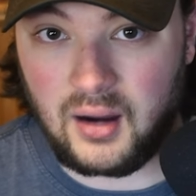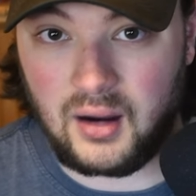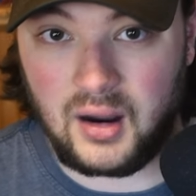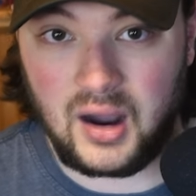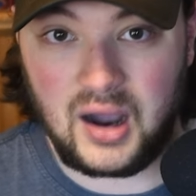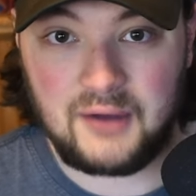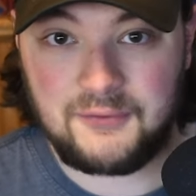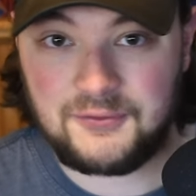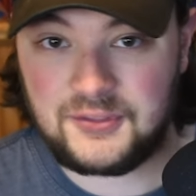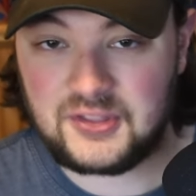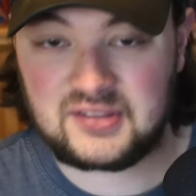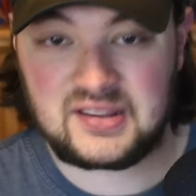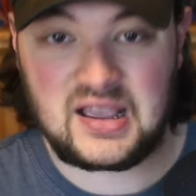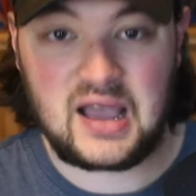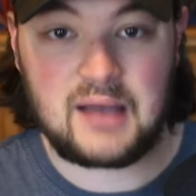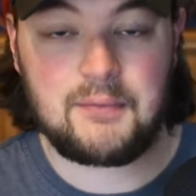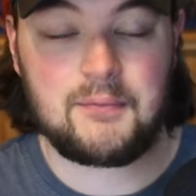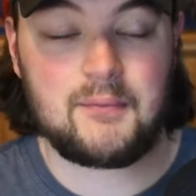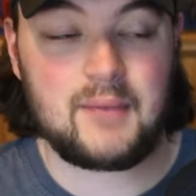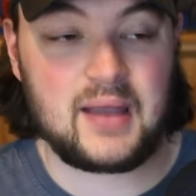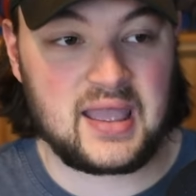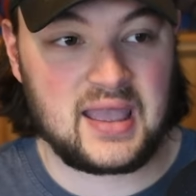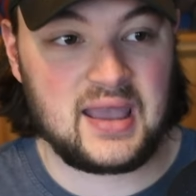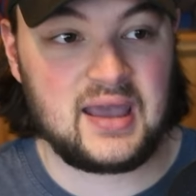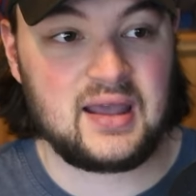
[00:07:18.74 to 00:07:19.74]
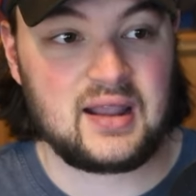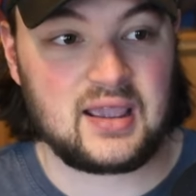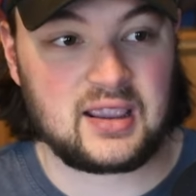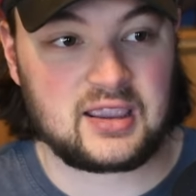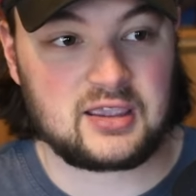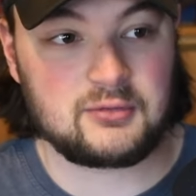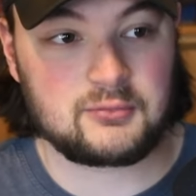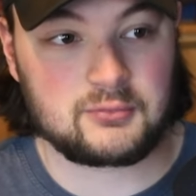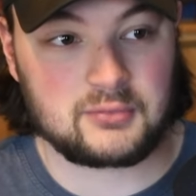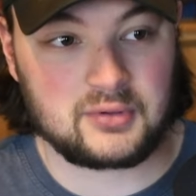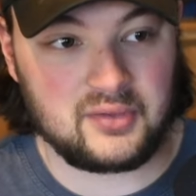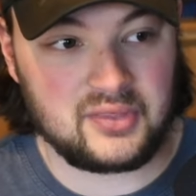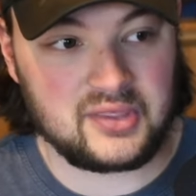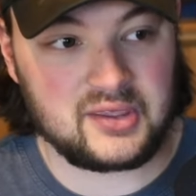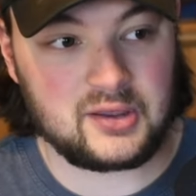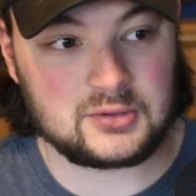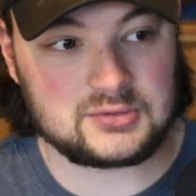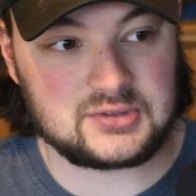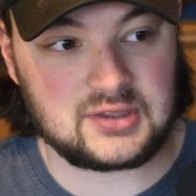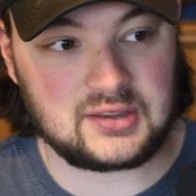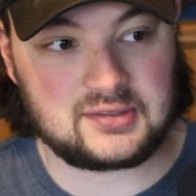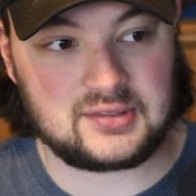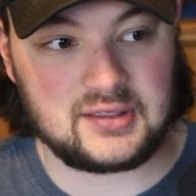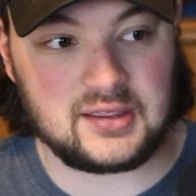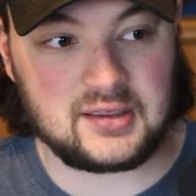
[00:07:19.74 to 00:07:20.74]
Off the top of my head, I can really
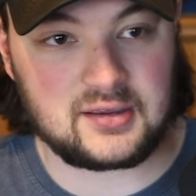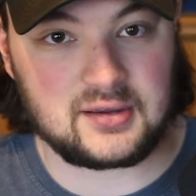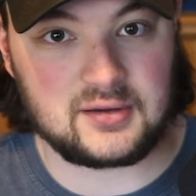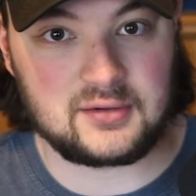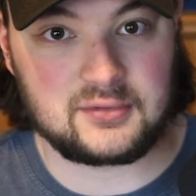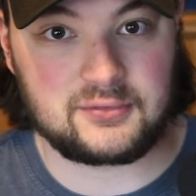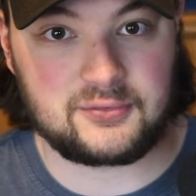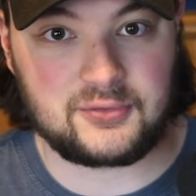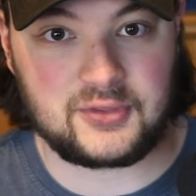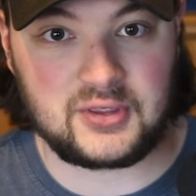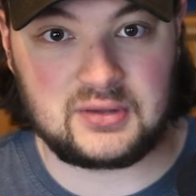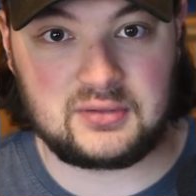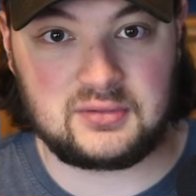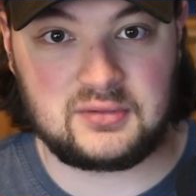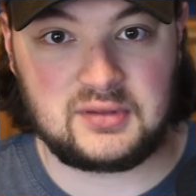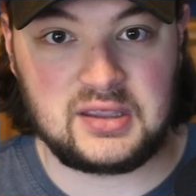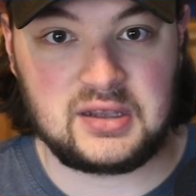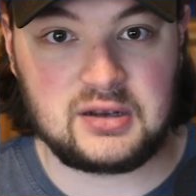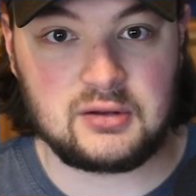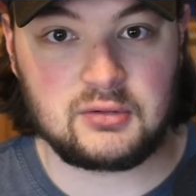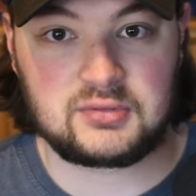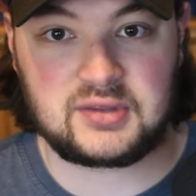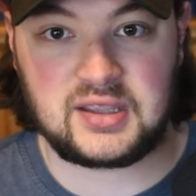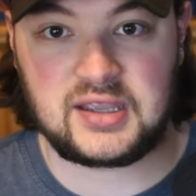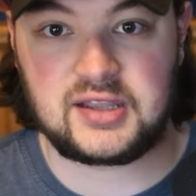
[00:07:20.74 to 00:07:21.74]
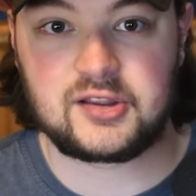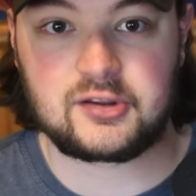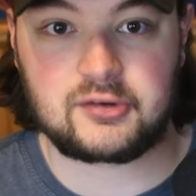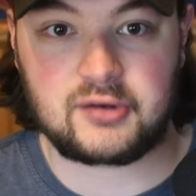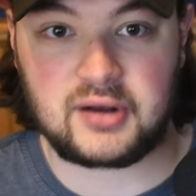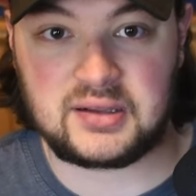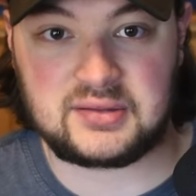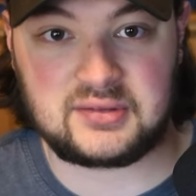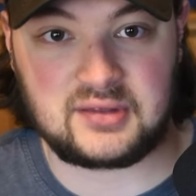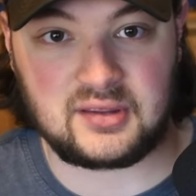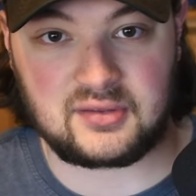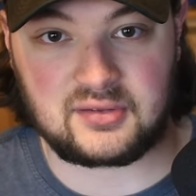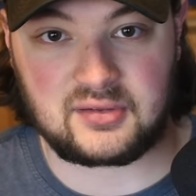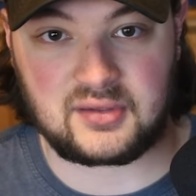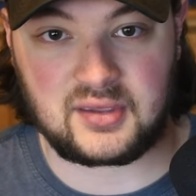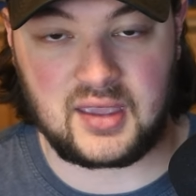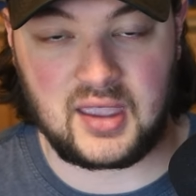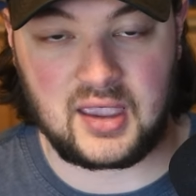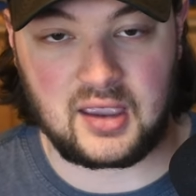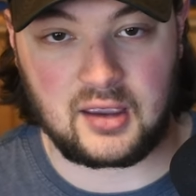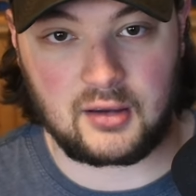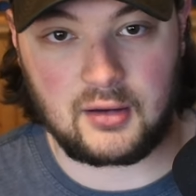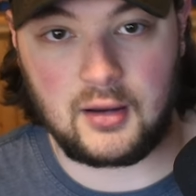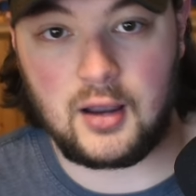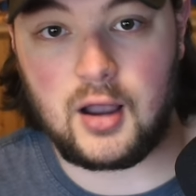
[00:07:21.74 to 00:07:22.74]
only think of the Dino De Laurentiis
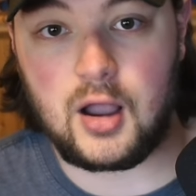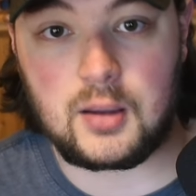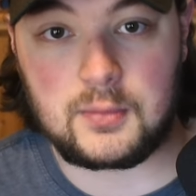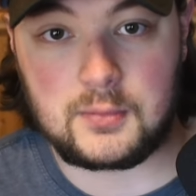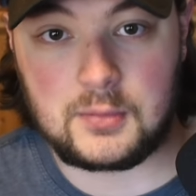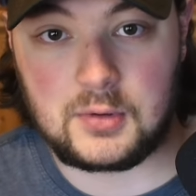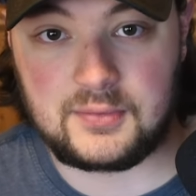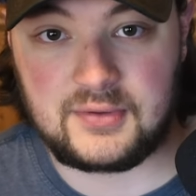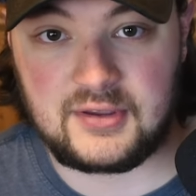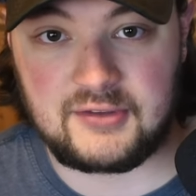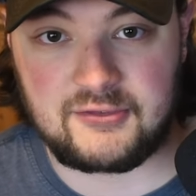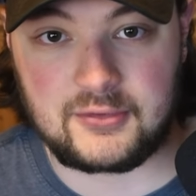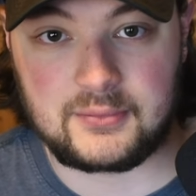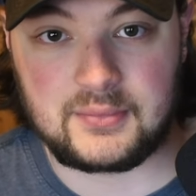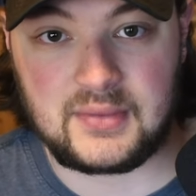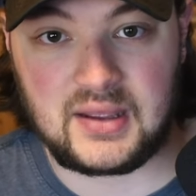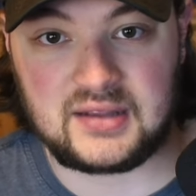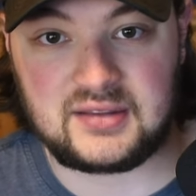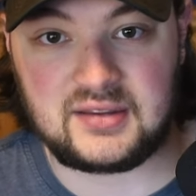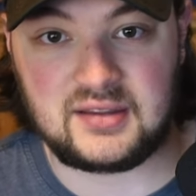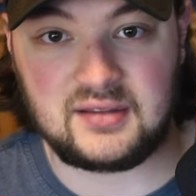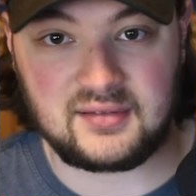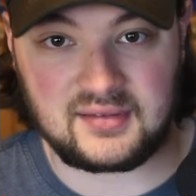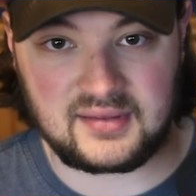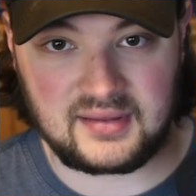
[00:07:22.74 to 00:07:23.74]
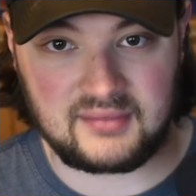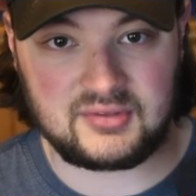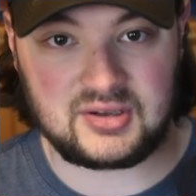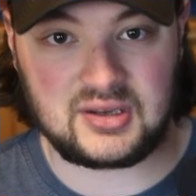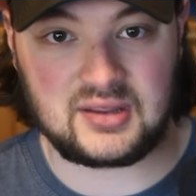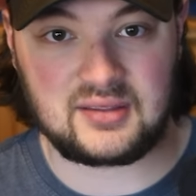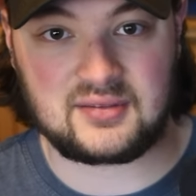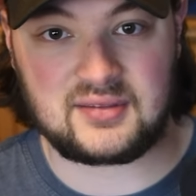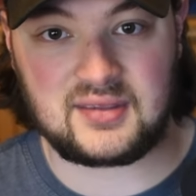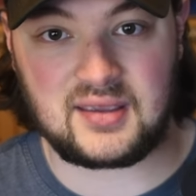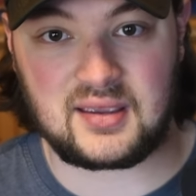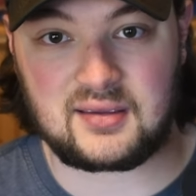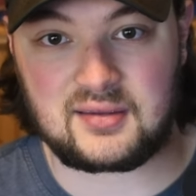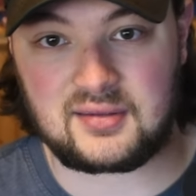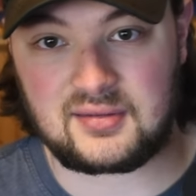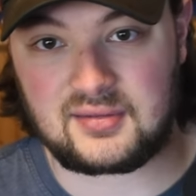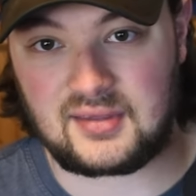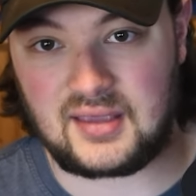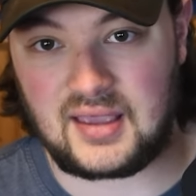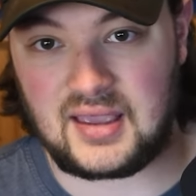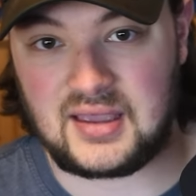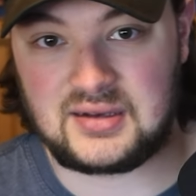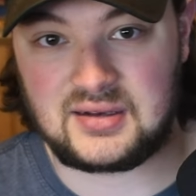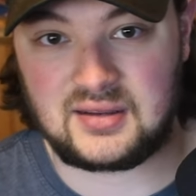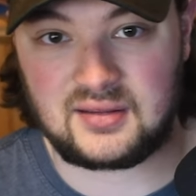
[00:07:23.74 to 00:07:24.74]
King Kong movie from
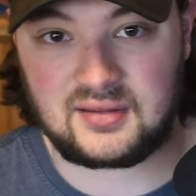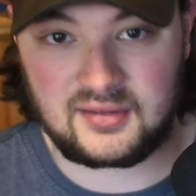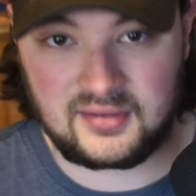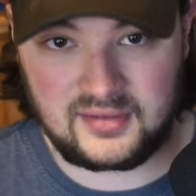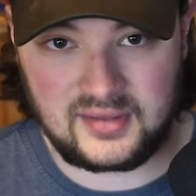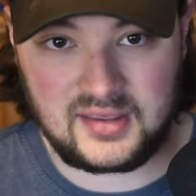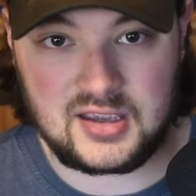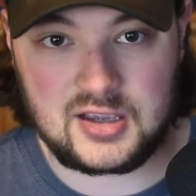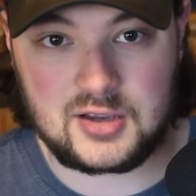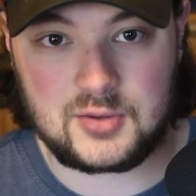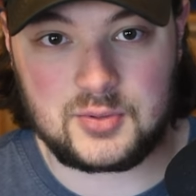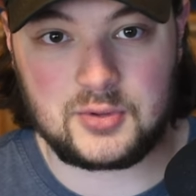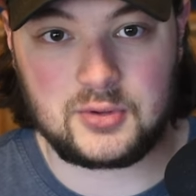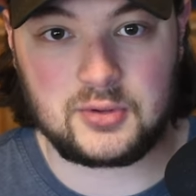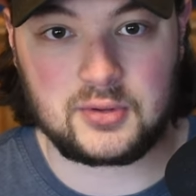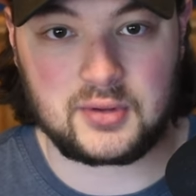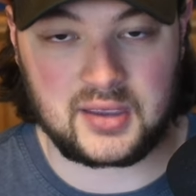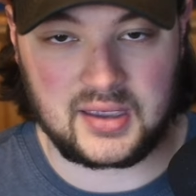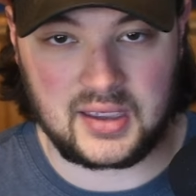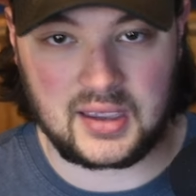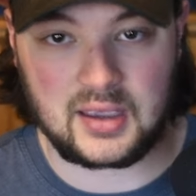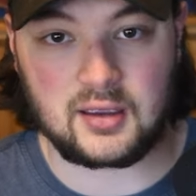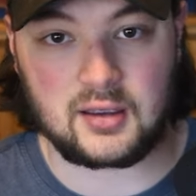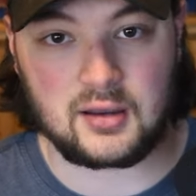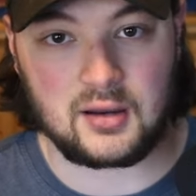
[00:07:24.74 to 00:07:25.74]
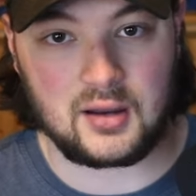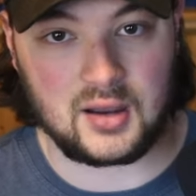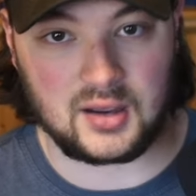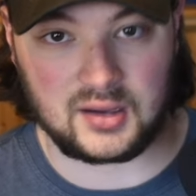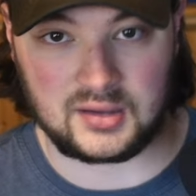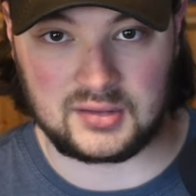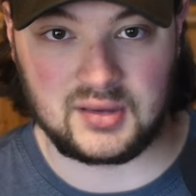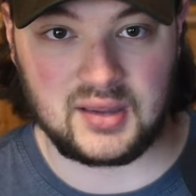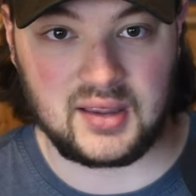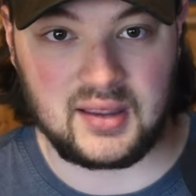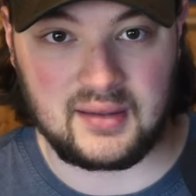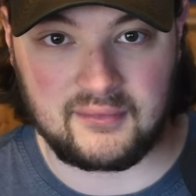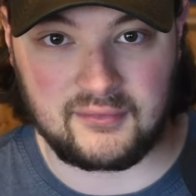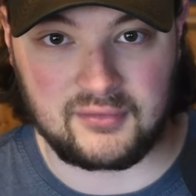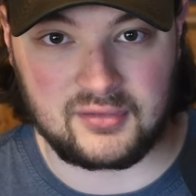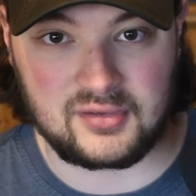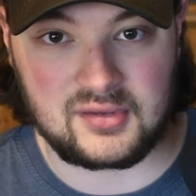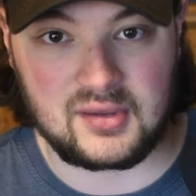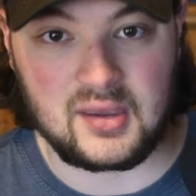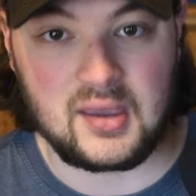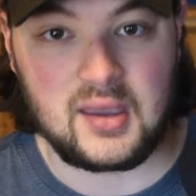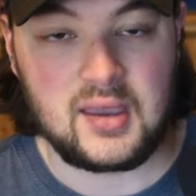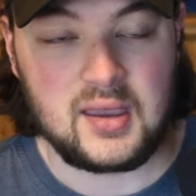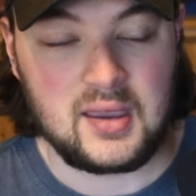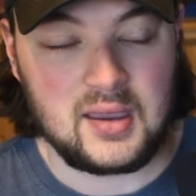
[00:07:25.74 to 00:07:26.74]
1976 and its sequel, King Kong
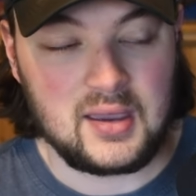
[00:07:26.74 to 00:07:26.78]
Lives.